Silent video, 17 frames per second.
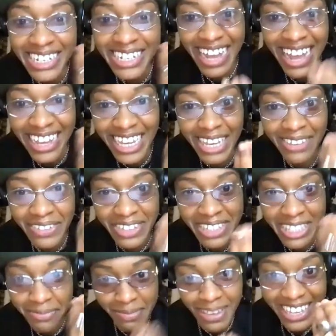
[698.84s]
did not
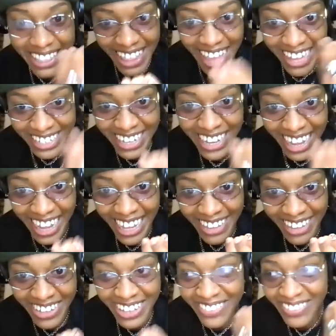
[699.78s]
even speak that
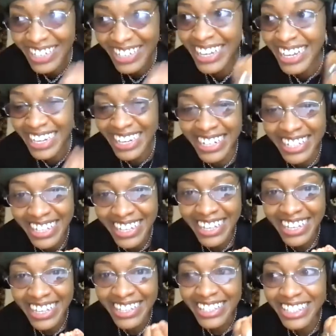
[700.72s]
time. Like, we didn't
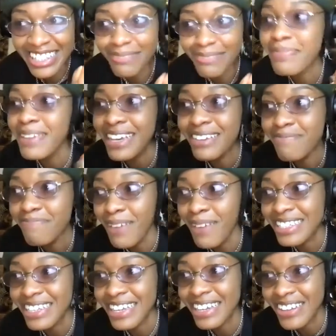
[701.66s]
speak
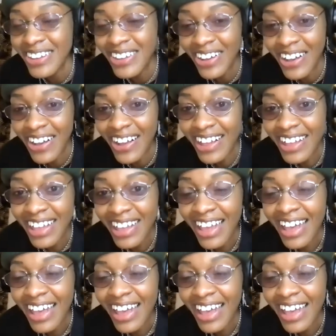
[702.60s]
much at all.